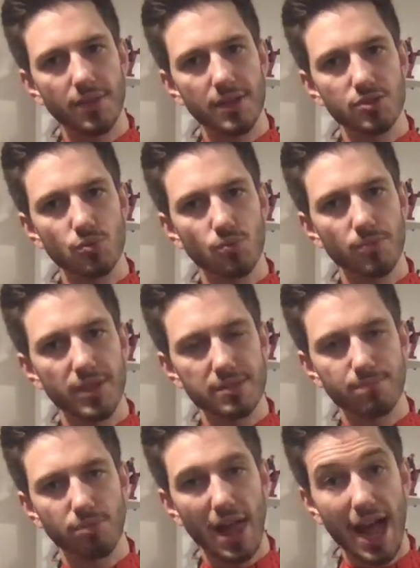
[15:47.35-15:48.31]
this
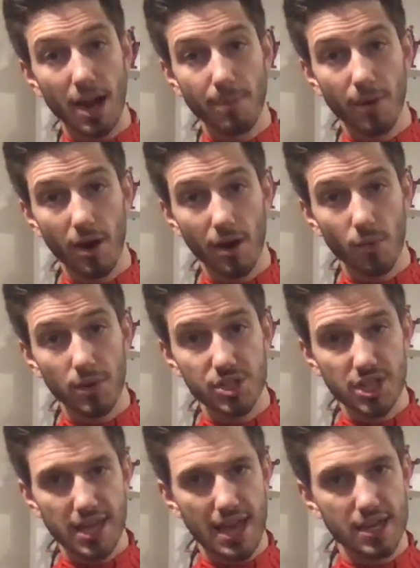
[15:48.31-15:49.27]
black part, which
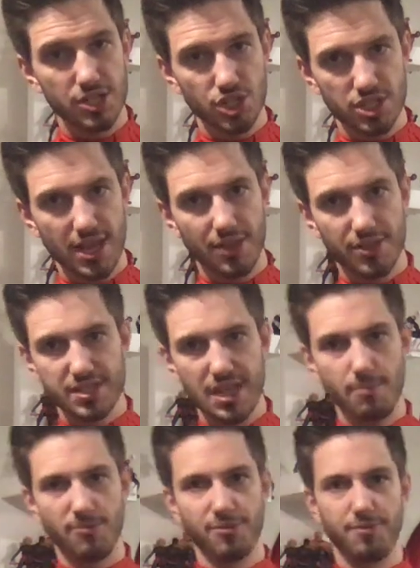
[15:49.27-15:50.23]
again is just like the
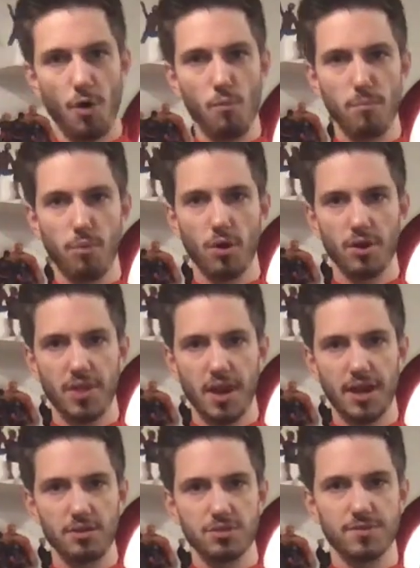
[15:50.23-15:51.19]
same foam board that I
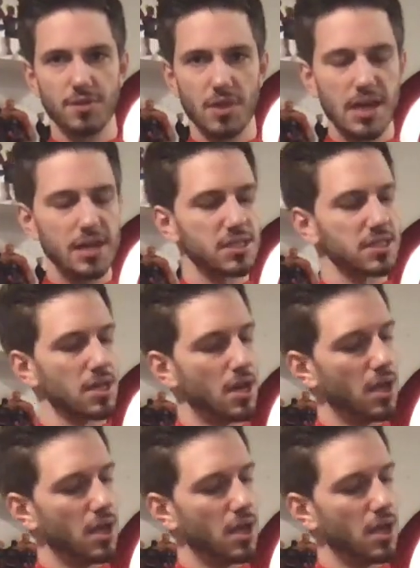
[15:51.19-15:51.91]
used for this.